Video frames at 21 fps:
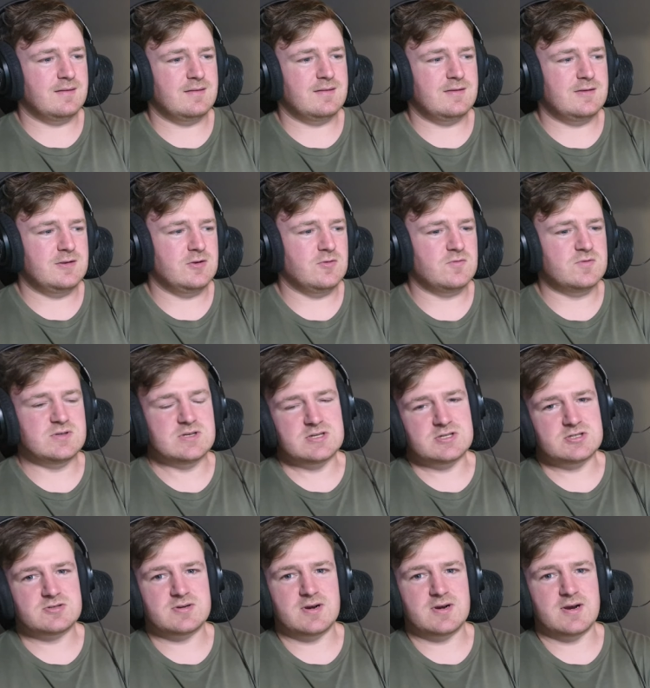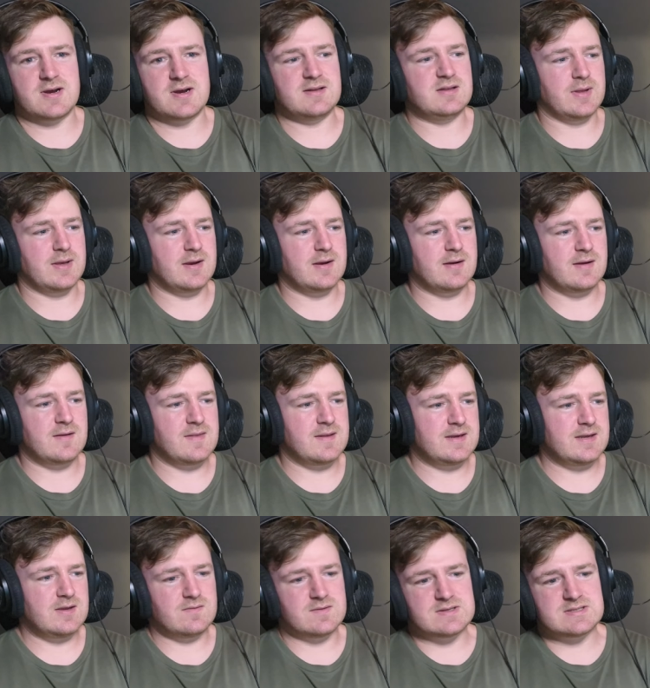you would just trade the player and
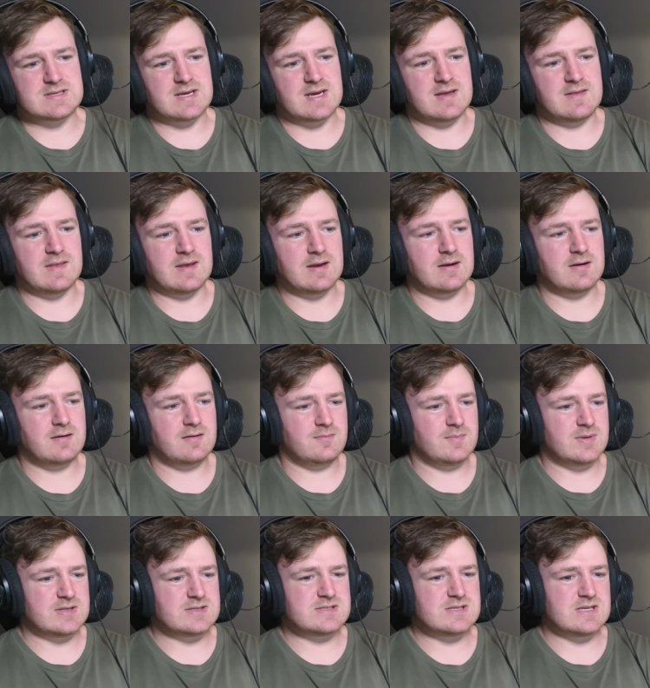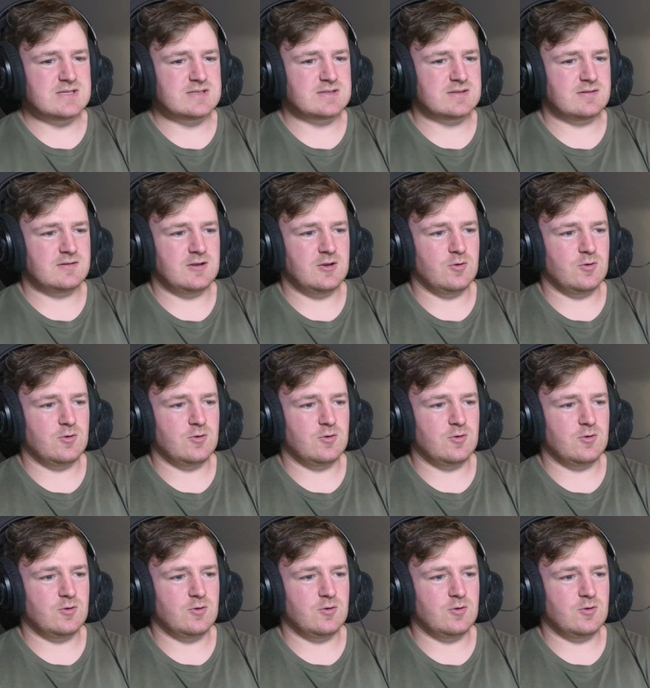then he would sign there mid-season.